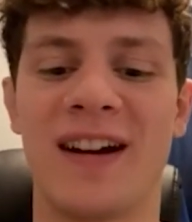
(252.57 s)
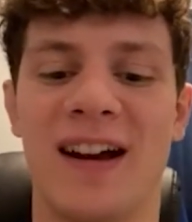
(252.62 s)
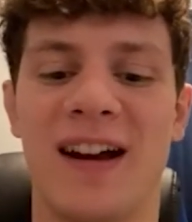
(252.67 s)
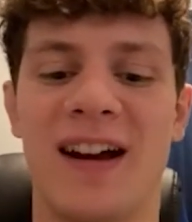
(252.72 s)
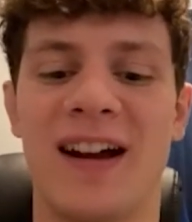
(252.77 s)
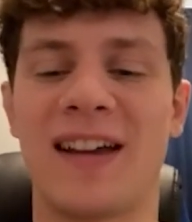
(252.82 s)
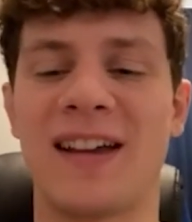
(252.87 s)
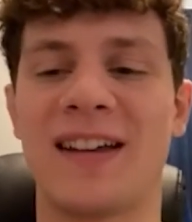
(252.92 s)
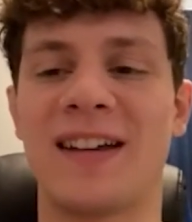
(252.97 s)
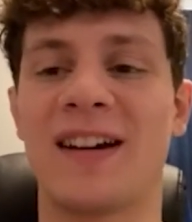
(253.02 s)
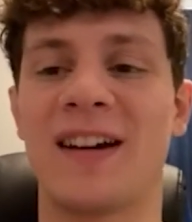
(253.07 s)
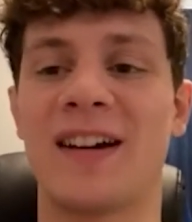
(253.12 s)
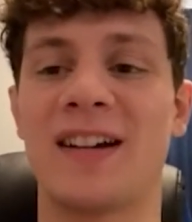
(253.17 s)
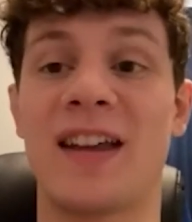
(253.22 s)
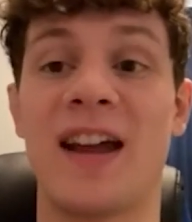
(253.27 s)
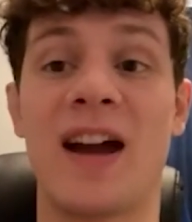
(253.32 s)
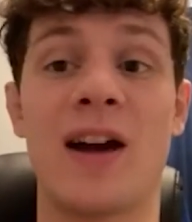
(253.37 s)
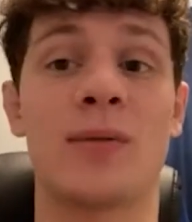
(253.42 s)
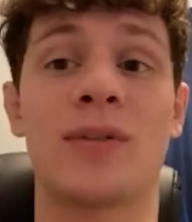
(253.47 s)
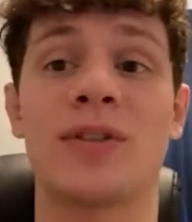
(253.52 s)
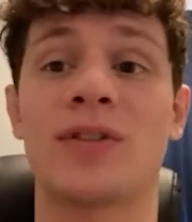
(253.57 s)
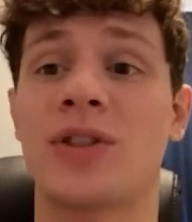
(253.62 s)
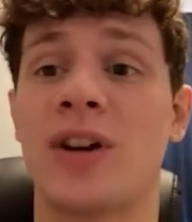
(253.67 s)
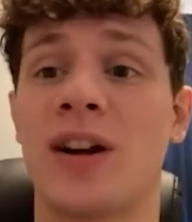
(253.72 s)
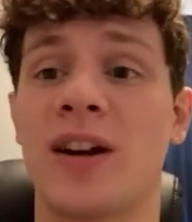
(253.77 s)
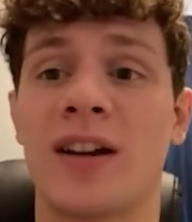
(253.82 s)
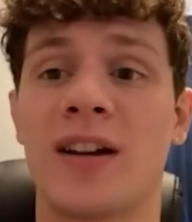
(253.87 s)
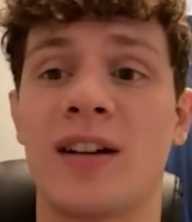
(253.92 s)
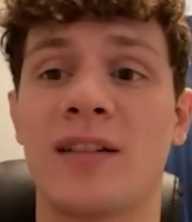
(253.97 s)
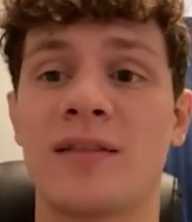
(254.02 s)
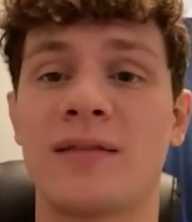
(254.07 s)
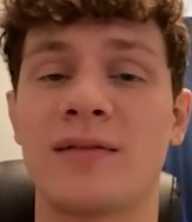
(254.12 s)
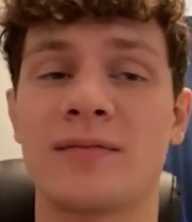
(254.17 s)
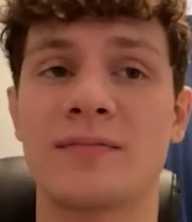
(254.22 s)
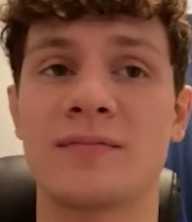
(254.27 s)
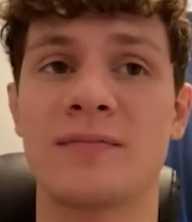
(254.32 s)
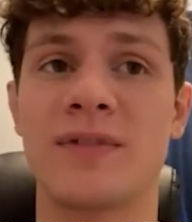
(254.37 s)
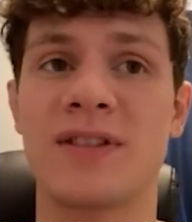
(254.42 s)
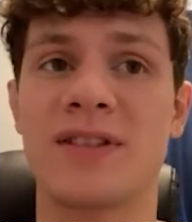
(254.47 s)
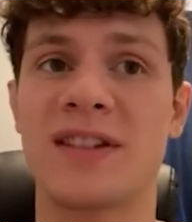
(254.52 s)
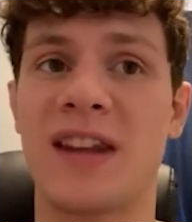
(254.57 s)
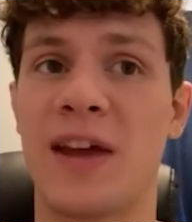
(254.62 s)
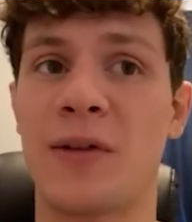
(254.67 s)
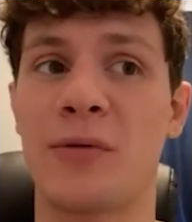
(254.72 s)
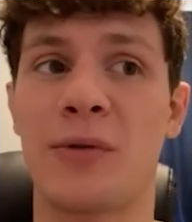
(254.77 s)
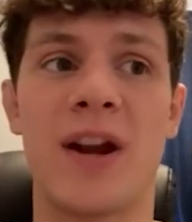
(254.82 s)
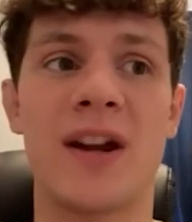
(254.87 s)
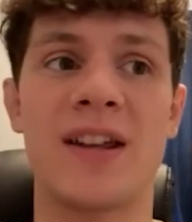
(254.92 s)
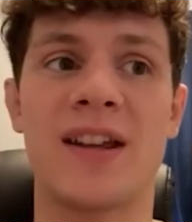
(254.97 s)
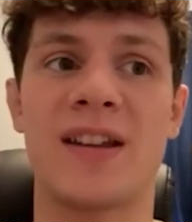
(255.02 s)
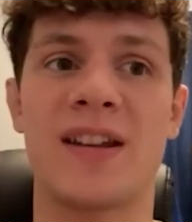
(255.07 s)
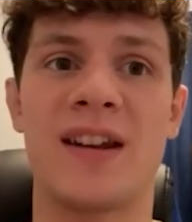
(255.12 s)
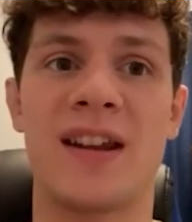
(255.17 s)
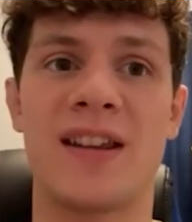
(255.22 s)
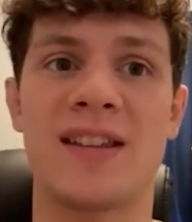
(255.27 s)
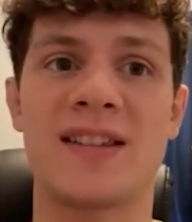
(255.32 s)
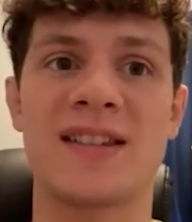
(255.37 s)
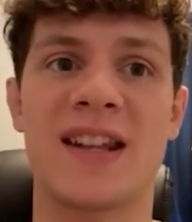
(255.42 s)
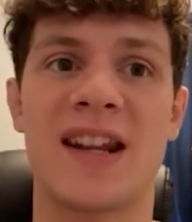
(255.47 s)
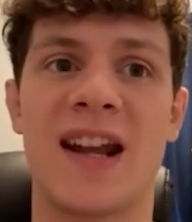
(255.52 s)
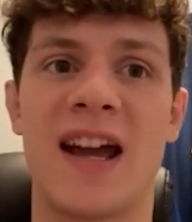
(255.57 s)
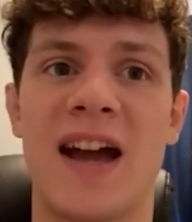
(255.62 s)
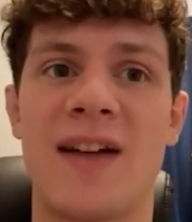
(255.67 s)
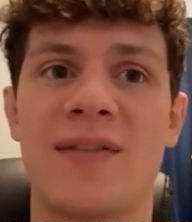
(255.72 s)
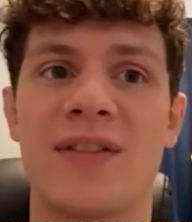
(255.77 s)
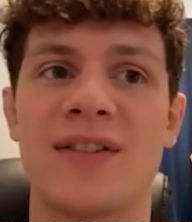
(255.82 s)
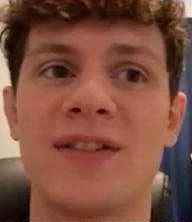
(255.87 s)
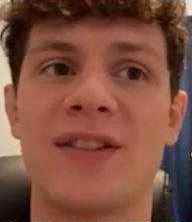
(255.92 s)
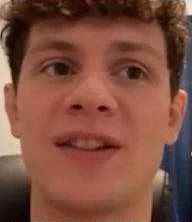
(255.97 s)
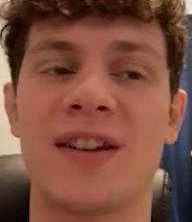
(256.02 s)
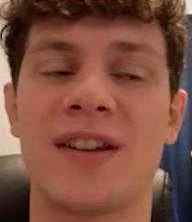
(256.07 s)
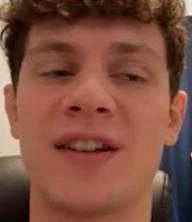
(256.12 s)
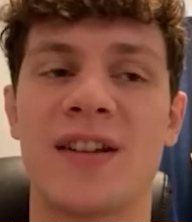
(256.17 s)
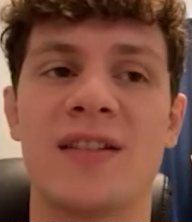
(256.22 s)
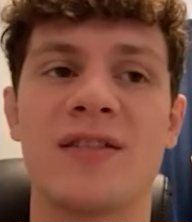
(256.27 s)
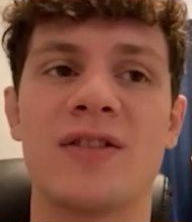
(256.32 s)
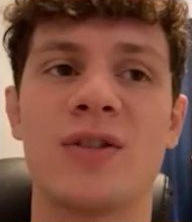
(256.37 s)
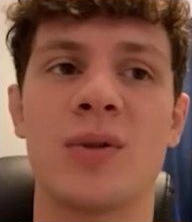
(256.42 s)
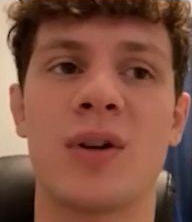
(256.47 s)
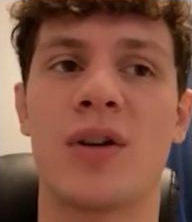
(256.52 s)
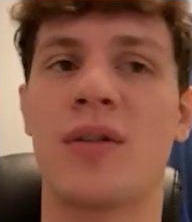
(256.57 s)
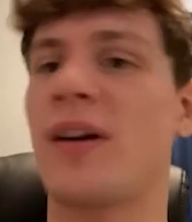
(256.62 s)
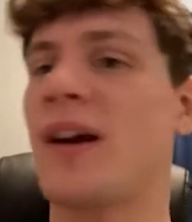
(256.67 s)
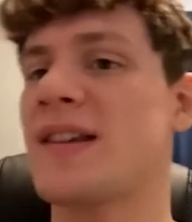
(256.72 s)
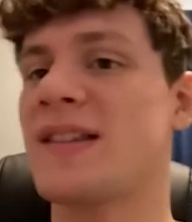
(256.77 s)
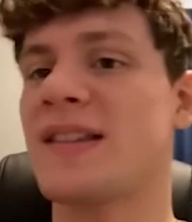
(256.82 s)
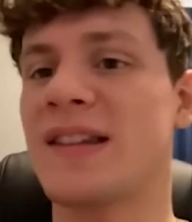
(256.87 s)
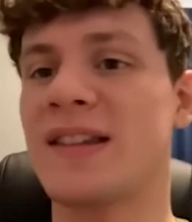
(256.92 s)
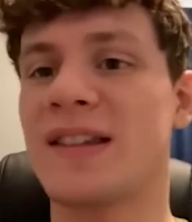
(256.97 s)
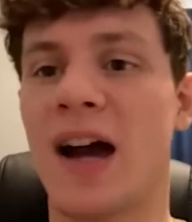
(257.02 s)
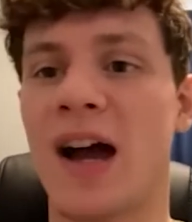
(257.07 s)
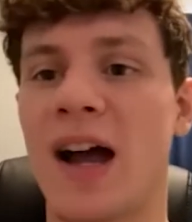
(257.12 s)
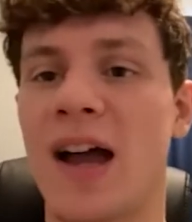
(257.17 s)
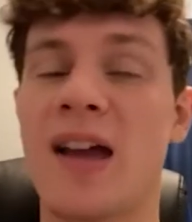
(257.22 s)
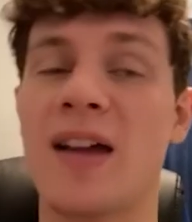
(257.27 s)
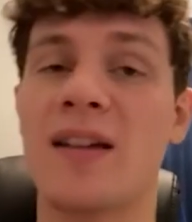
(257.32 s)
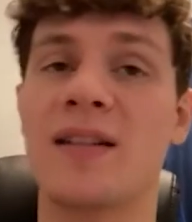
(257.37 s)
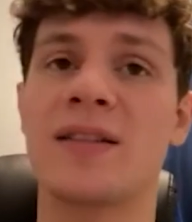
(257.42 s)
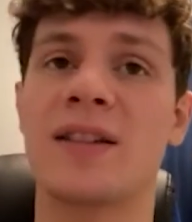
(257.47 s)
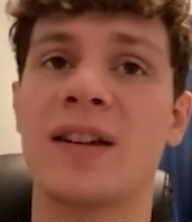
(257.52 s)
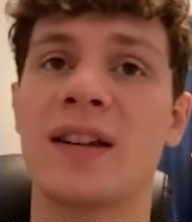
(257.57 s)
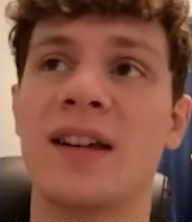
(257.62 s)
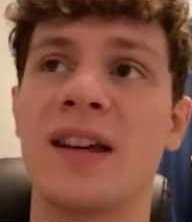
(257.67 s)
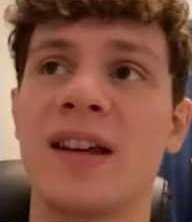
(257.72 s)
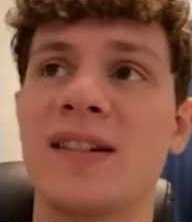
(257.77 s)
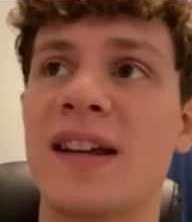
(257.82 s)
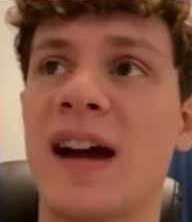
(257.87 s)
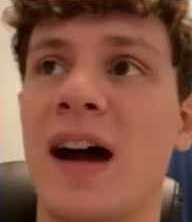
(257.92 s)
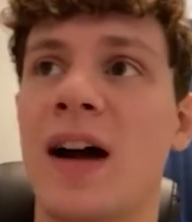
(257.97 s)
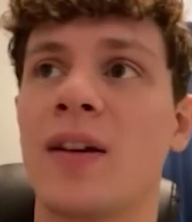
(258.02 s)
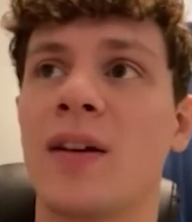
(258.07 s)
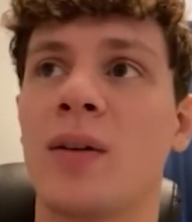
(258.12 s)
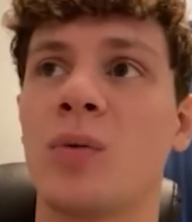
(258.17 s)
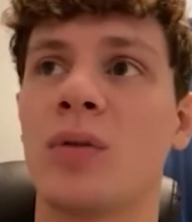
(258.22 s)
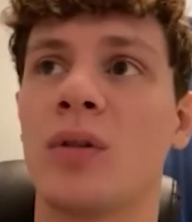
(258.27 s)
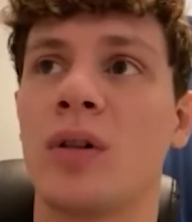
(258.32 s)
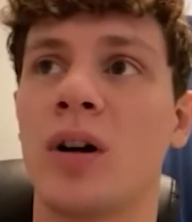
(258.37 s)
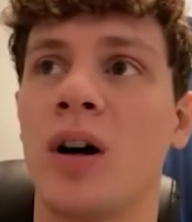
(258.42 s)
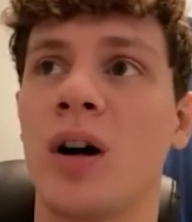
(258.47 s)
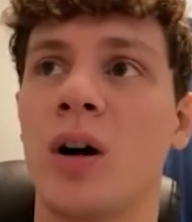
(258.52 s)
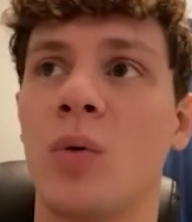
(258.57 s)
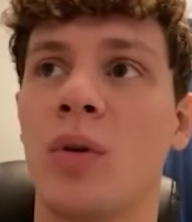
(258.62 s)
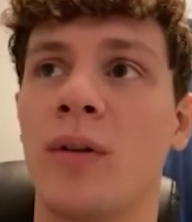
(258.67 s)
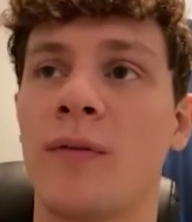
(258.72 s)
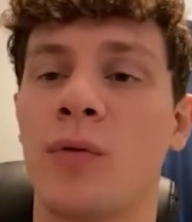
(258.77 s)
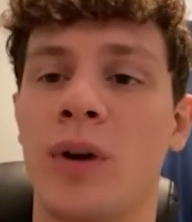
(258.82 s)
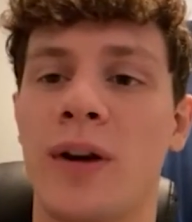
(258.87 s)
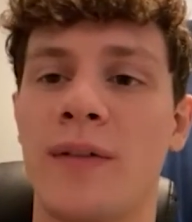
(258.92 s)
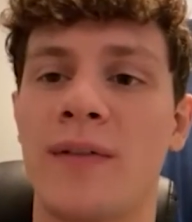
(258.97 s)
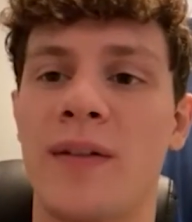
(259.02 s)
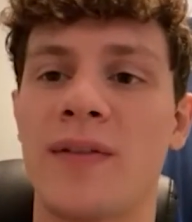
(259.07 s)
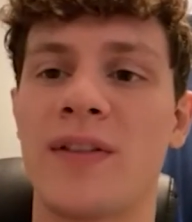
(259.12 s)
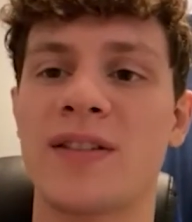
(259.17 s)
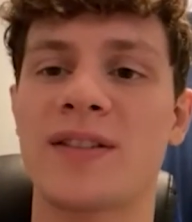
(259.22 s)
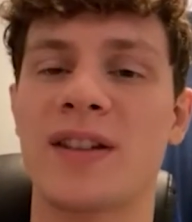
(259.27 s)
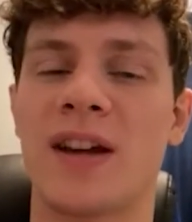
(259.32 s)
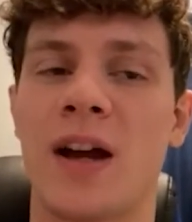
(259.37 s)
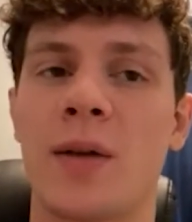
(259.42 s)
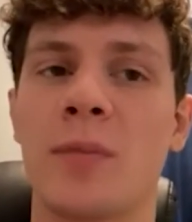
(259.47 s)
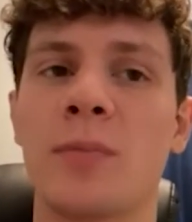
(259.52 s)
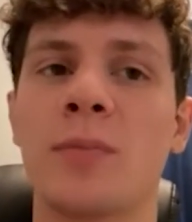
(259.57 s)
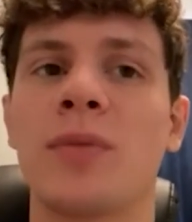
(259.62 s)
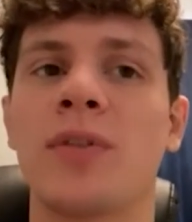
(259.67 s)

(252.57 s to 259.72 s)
I, uh, yeah, I was trying to stay ready and instead of having to do a crazy diet to get down to uh, one forty-five this time.